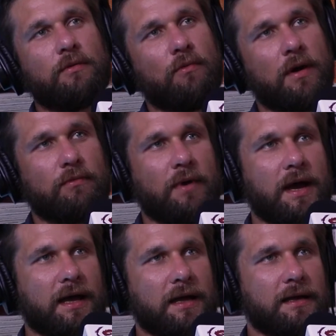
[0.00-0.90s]
one
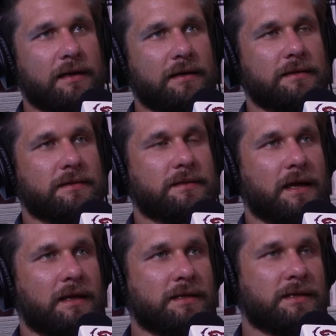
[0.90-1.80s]
way is,
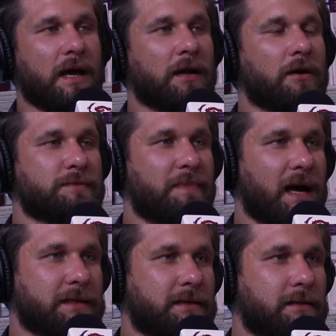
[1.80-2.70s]
and this kind of goes
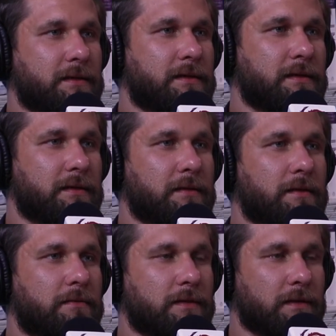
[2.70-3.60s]
back to
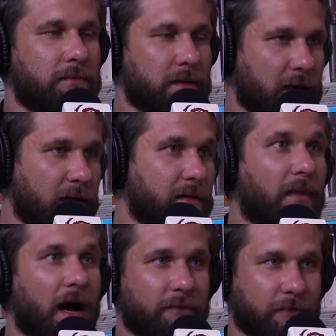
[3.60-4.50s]
the kind of the
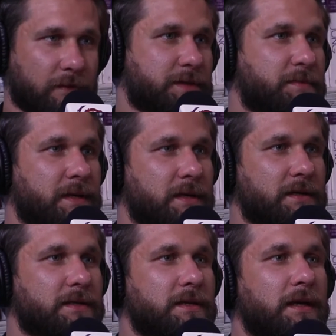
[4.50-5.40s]
mindfulness
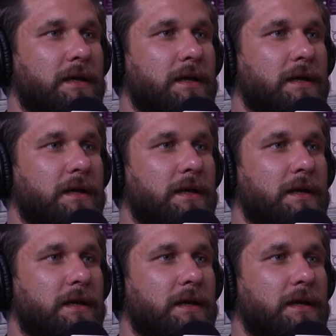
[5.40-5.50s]
piece,